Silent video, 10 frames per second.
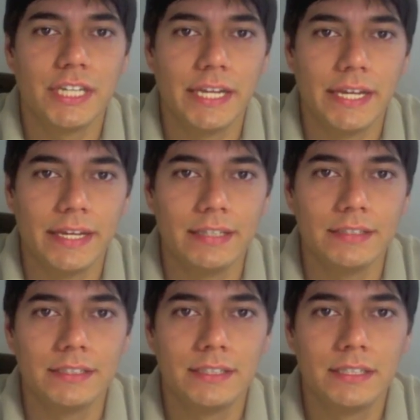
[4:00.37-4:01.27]
and
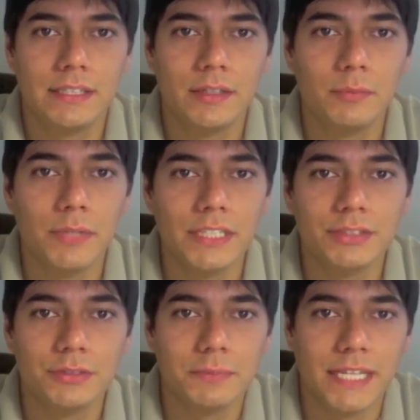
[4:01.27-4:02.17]

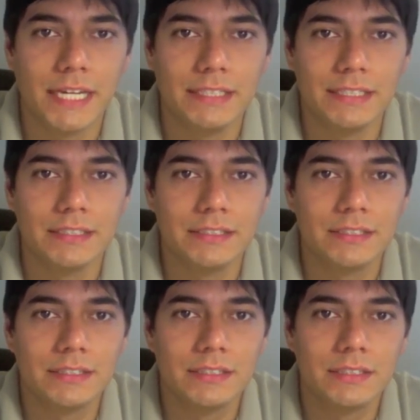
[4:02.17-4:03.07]
brainstorming
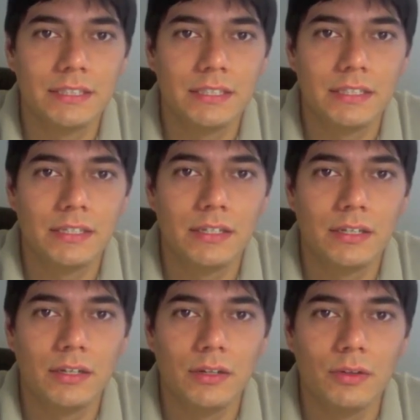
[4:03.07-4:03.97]
ideas,
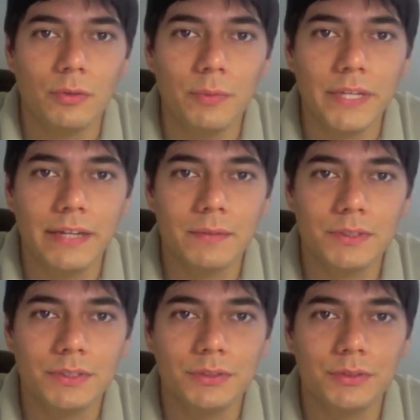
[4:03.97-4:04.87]
we'll be able
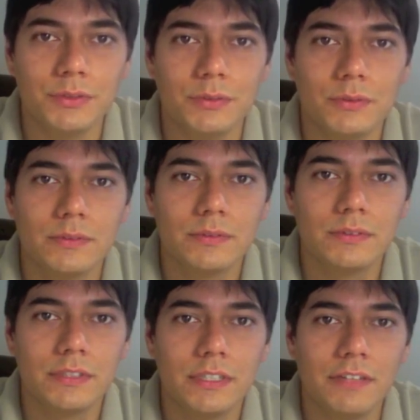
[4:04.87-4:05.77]
to
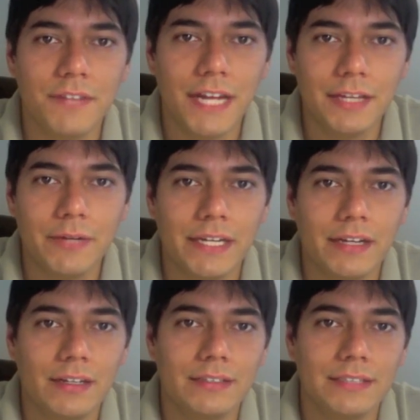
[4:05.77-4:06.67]
evaluate
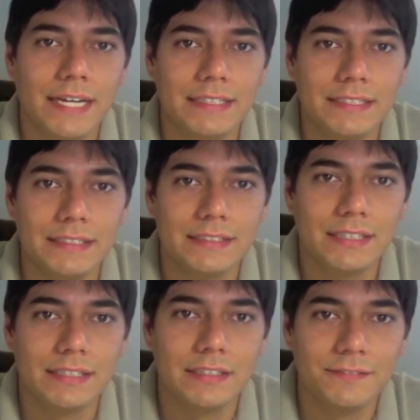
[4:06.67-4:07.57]
all of the ideas
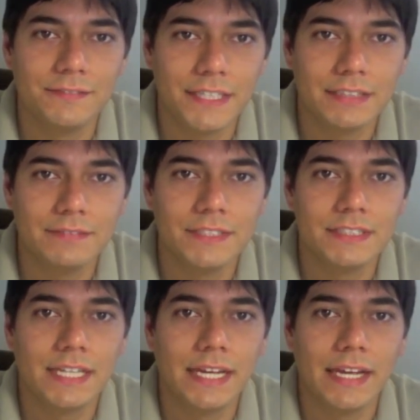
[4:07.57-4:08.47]
on their effectiveness
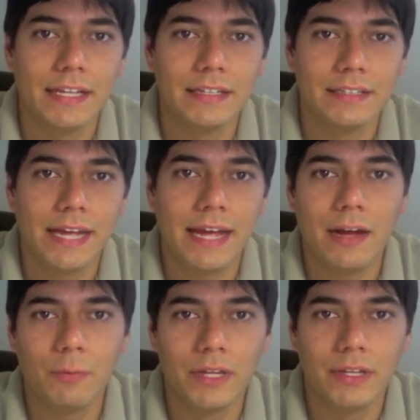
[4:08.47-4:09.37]
and how
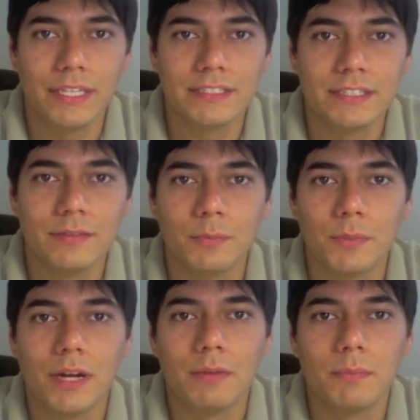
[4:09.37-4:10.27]
well they solve the problem.